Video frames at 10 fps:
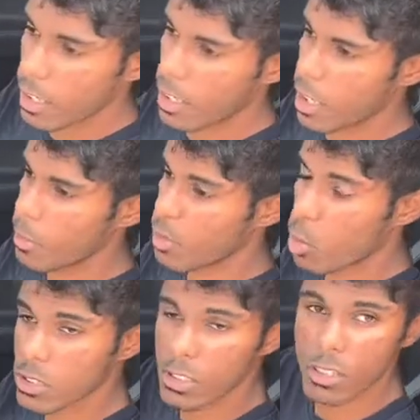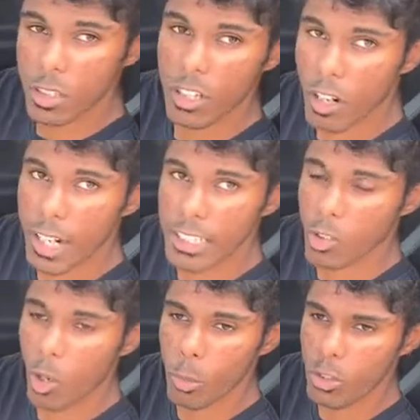and of course this car
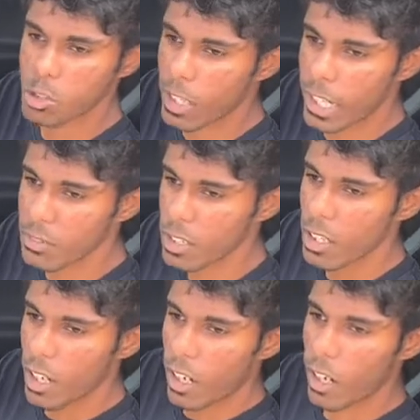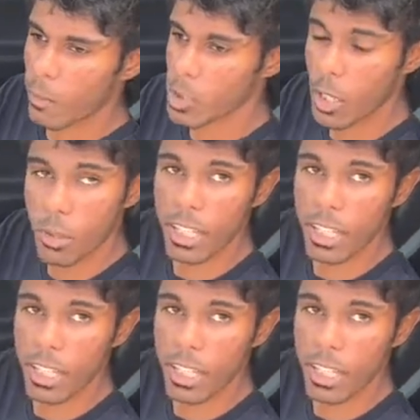has all-wheel drive, so that really